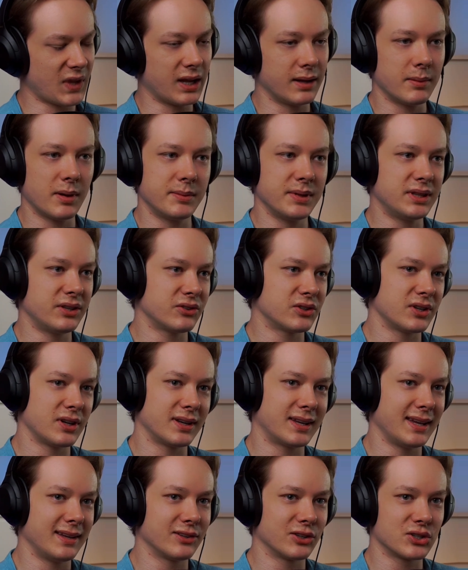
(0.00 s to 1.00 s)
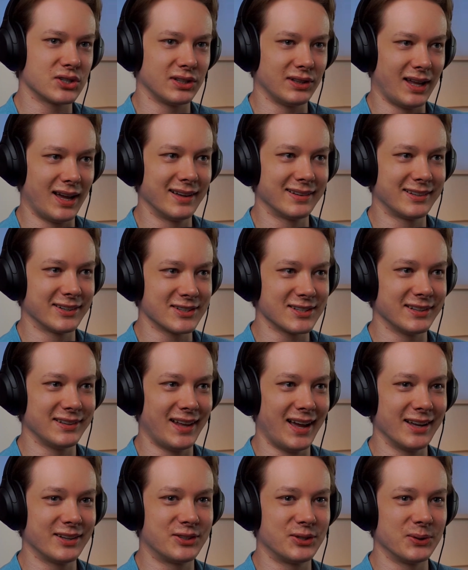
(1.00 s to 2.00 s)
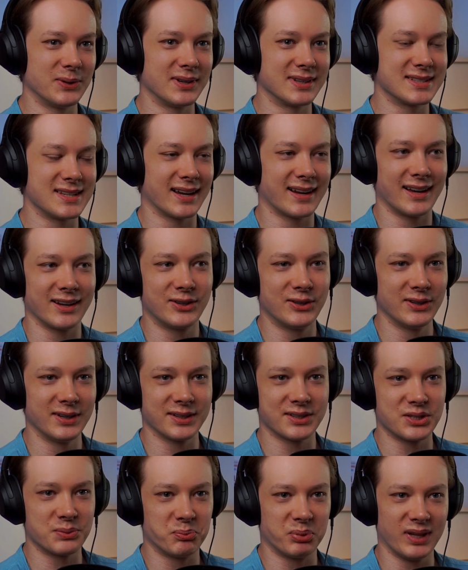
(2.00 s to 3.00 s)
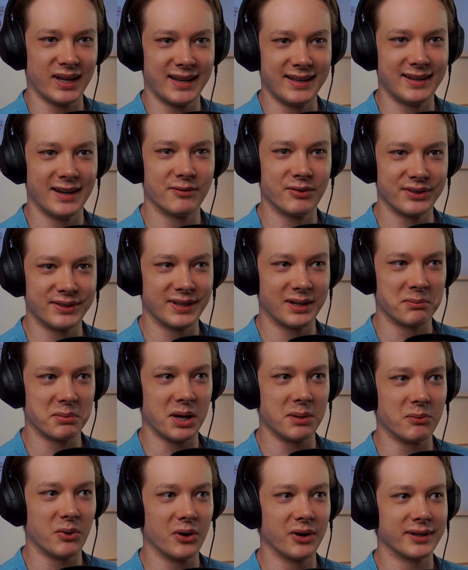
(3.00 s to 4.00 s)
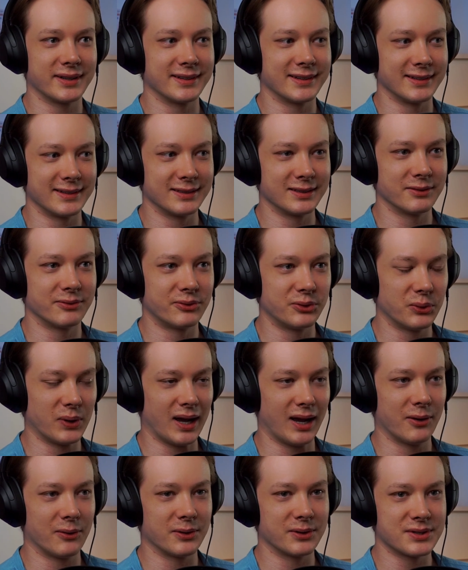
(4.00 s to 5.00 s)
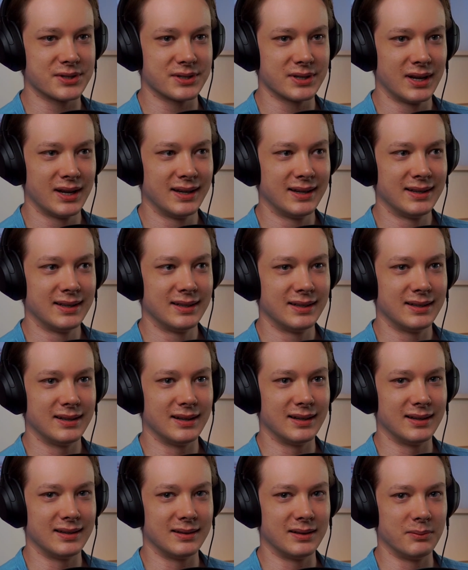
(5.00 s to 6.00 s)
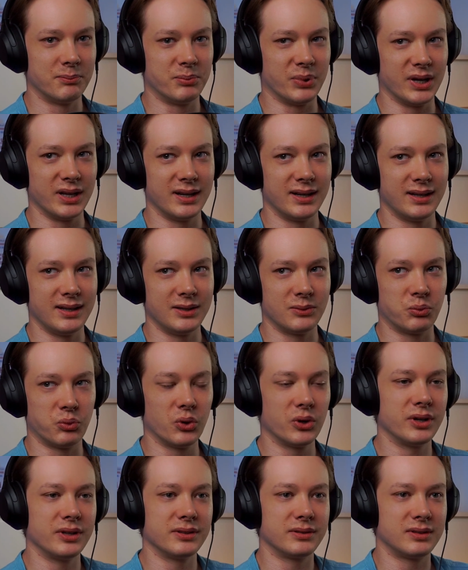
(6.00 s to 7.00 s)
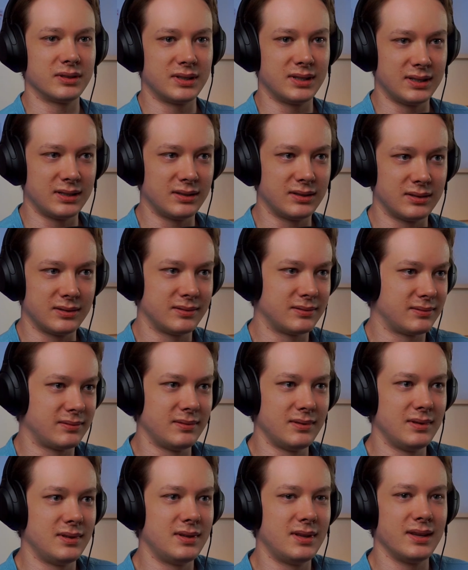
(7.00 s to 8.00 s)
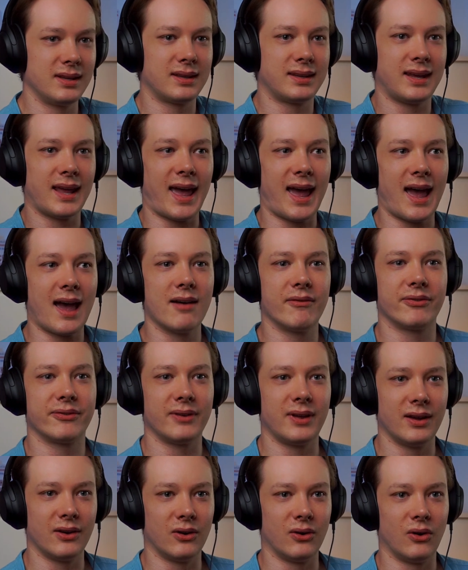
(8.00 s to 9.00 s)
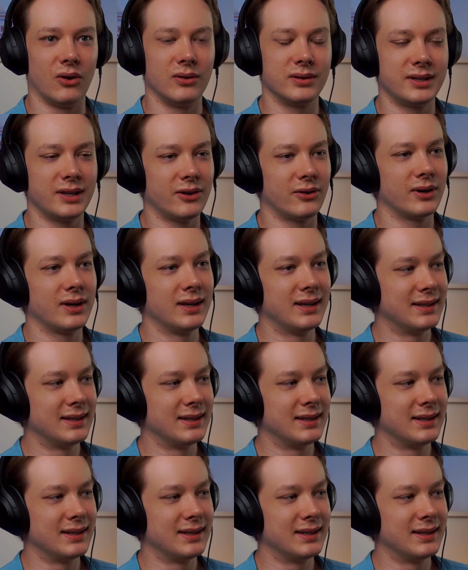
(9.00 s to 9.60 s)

mean, there's a lot to it. It's like I could explain everything about marketing in a few hours, but it wouldn't have, you know,